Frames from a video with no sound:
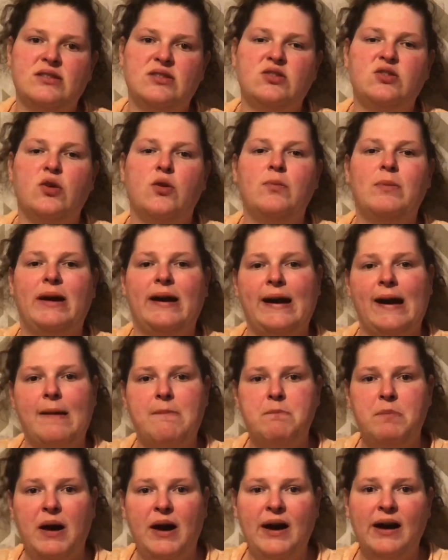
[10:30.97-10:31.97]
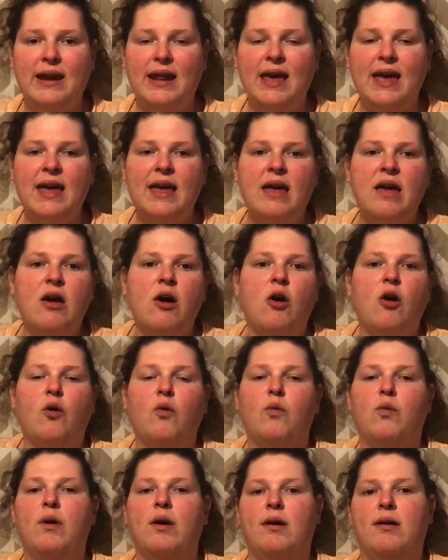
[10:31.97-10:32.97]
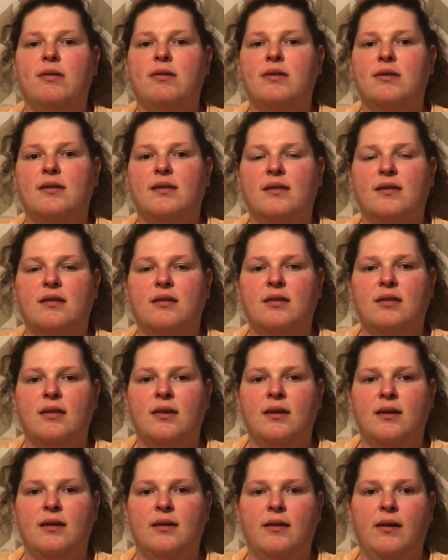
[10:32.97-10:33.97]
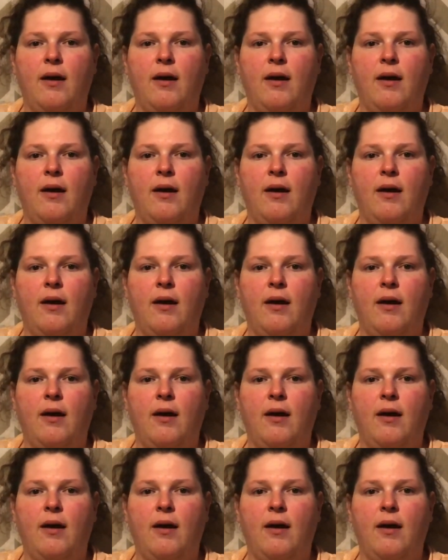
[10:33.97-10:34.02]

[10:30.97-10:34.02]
So my Ibotta with the